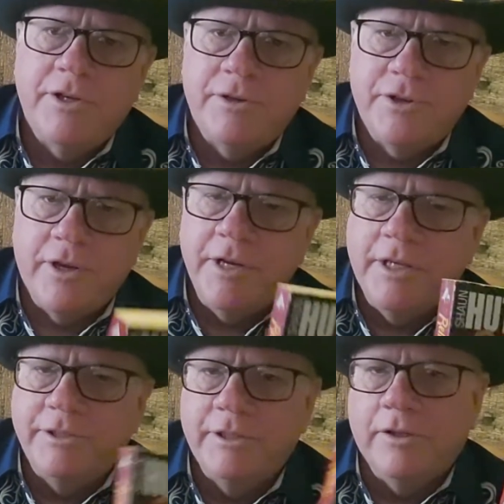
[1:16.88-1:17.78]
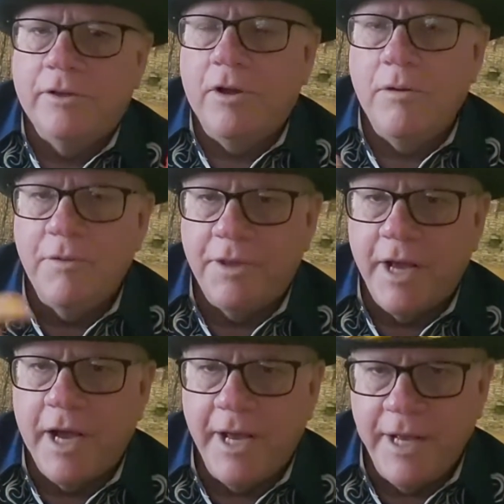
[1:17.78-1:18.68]
Shaun Hutson, along with
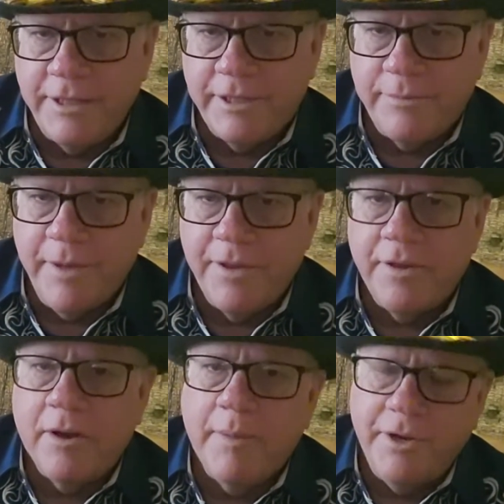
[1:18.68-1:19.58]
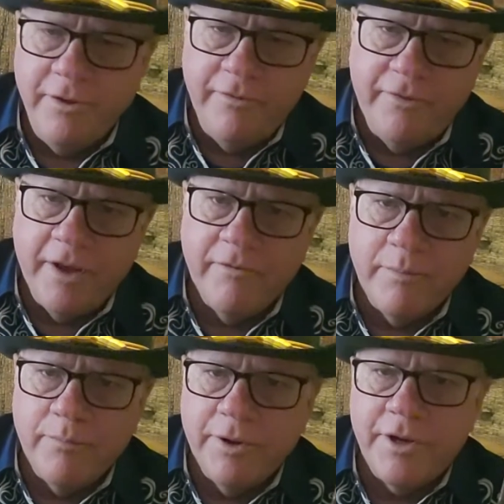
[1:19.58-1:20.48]
Guy N. Smith, are my two
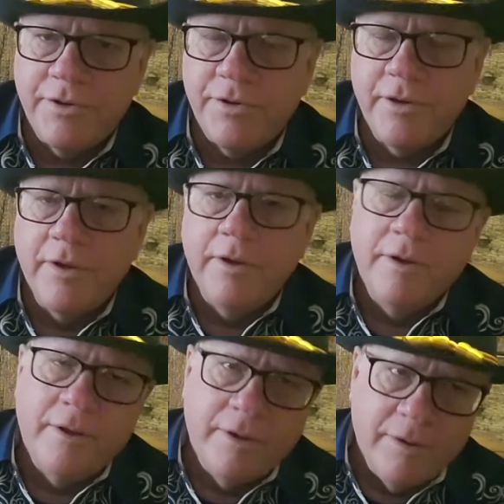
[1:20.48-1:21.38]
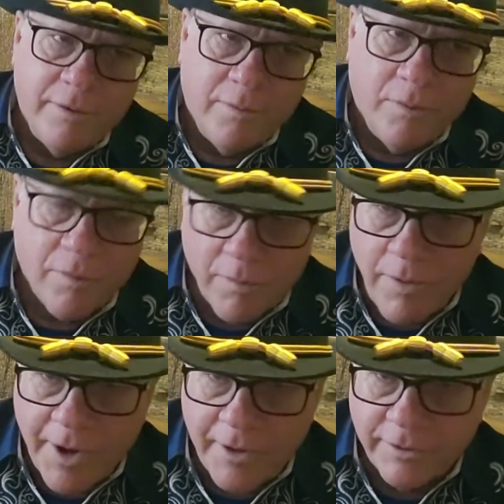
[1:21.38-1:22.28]
favorite British horror
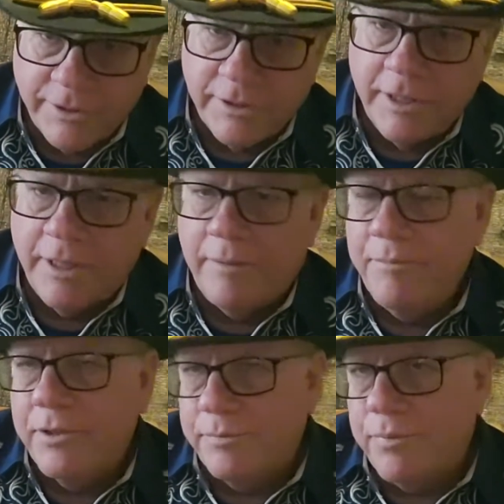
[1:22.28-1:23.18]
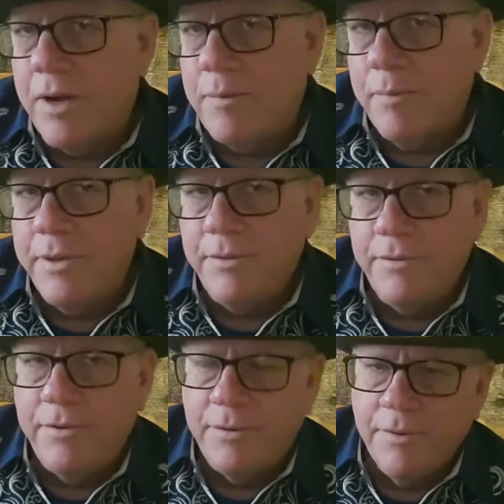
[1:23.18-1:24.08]
writers. There's probably
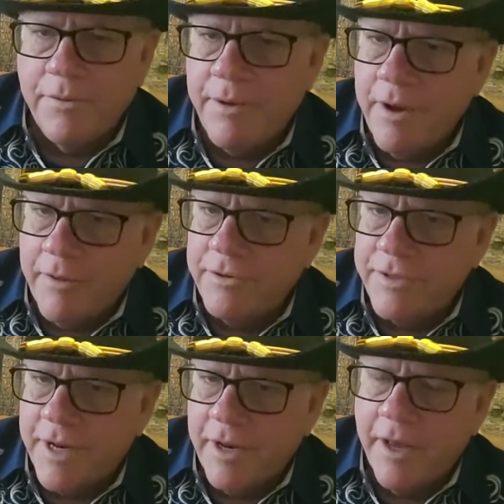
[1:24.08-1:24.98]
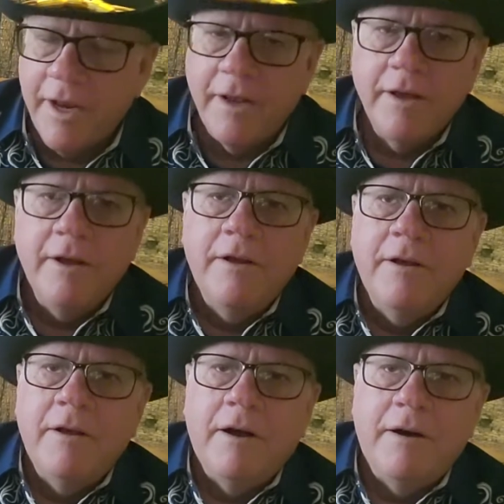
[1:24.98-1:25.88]
two or three others that I like
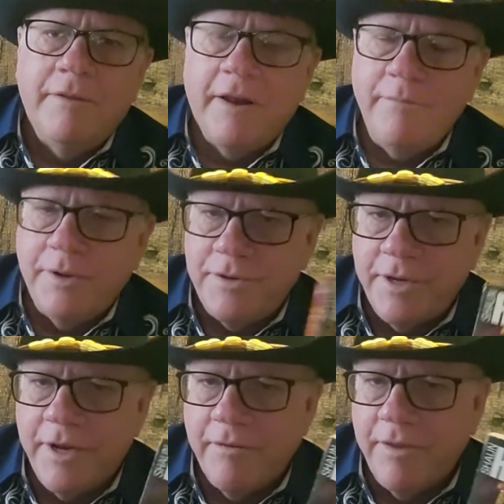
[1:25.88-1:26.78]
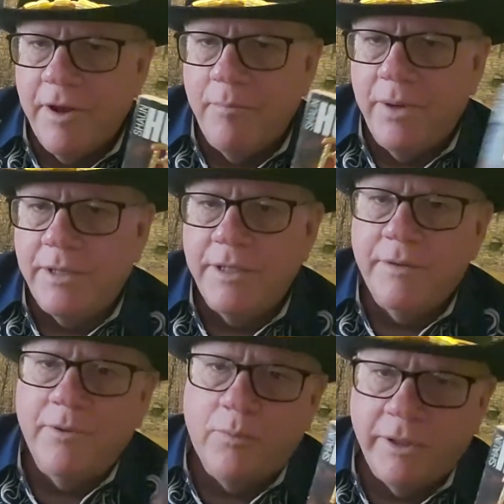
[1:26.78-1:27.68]
that I've mentioned here and there, but
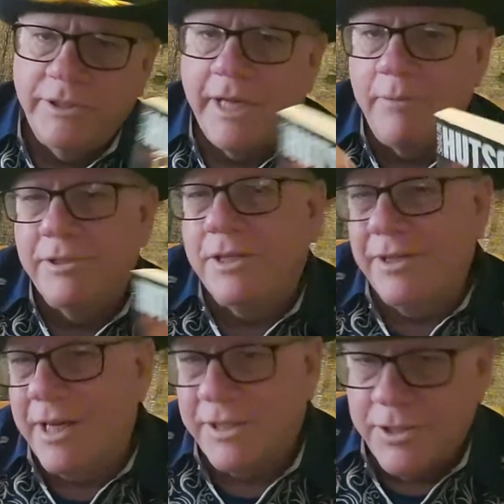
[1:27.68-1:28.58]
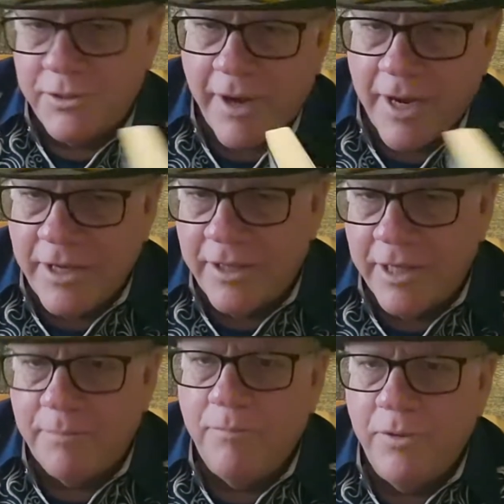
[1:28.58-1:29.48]
the ones that I would collect and try and
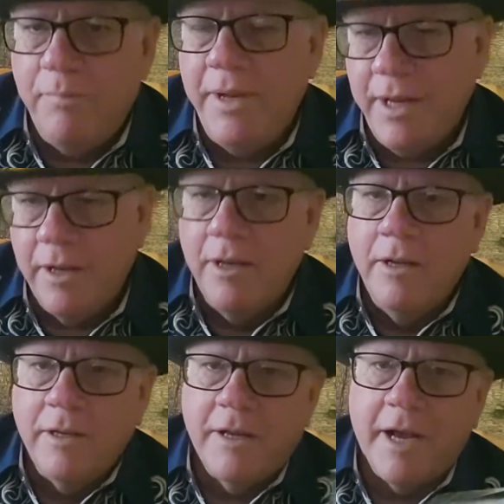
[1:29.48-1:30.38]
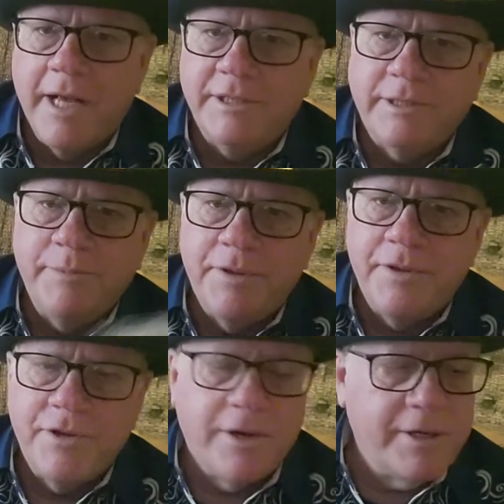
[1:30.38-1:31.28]
collect would be Guy N. Smith
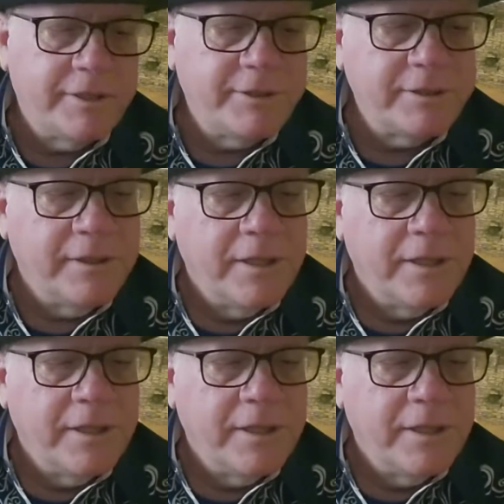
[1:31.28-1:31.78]
and Shaun Hutson.